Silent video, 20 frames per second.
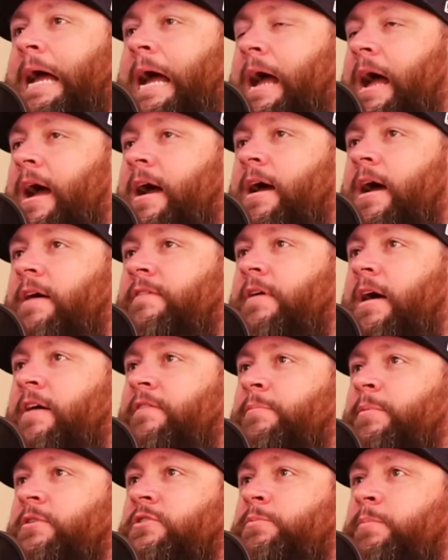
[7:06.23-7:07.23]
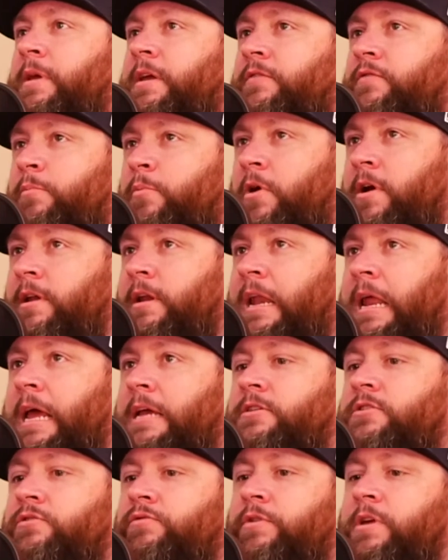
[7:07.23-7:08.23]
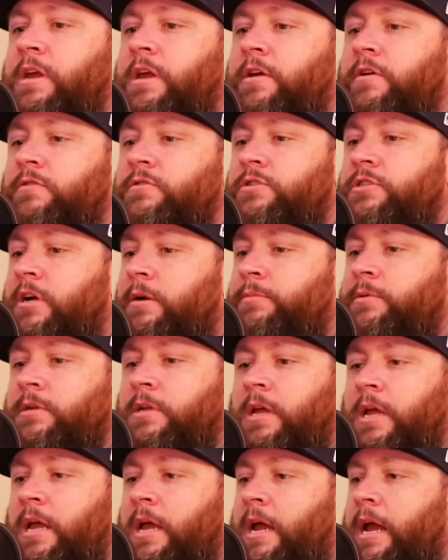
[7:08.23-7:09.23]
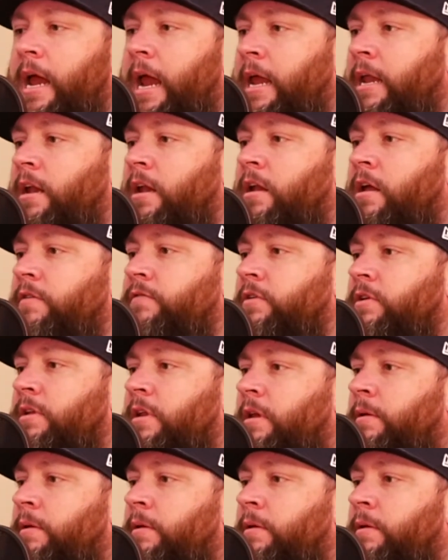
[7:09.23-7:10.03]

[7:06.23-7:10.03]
I've been speaking for probably the last 3 years or something, and love it.